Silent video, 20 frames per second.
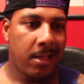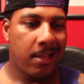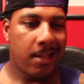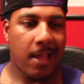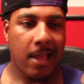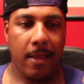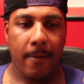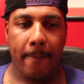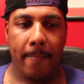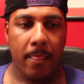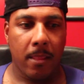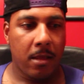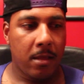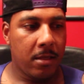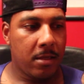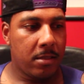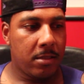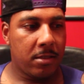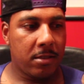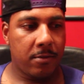Like,
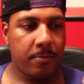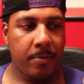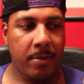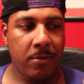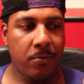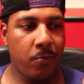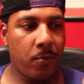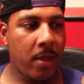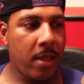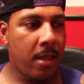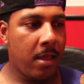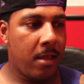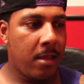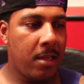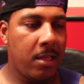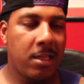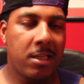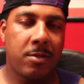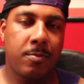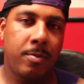just beware of
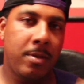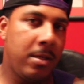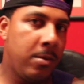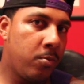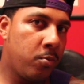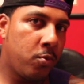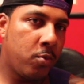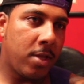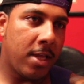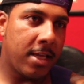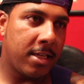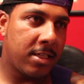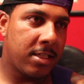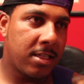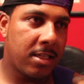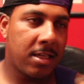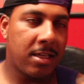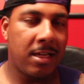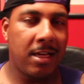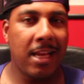these people that's
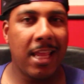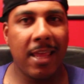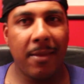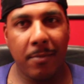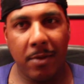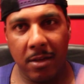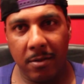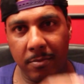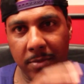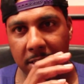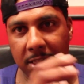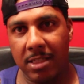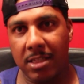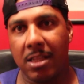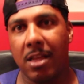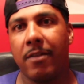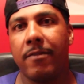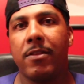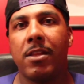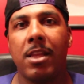claiming to be
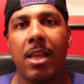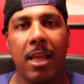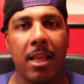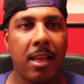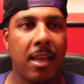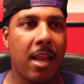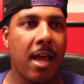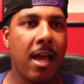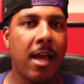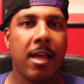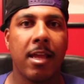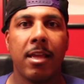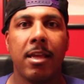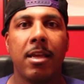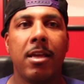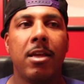stuff that they not.